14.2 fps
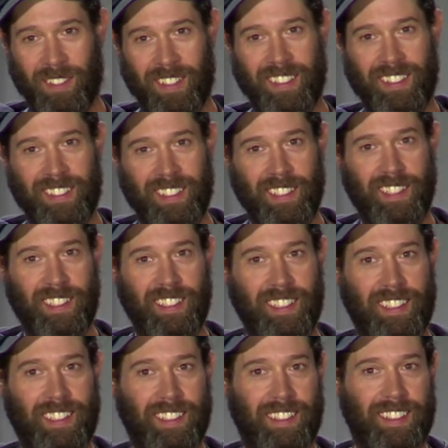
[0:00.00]
there's a
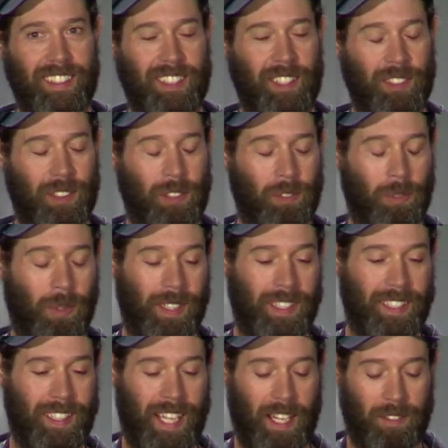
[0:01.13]
little of one
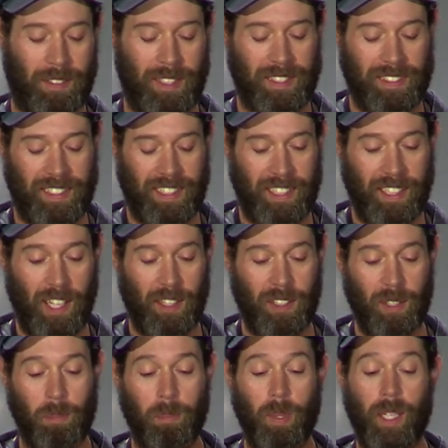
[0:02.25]
and half a dozen of the other.
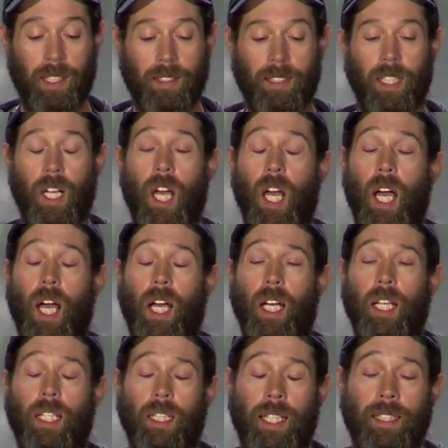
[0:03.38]
But
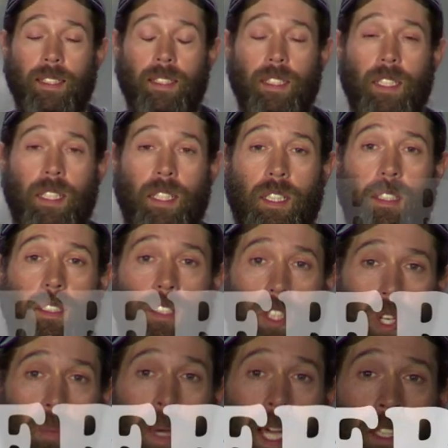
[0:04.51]
let's uh, go
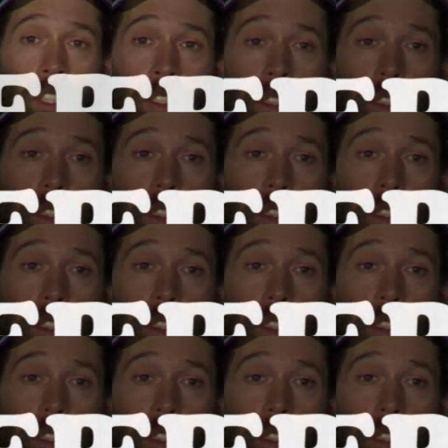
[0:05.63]
back just a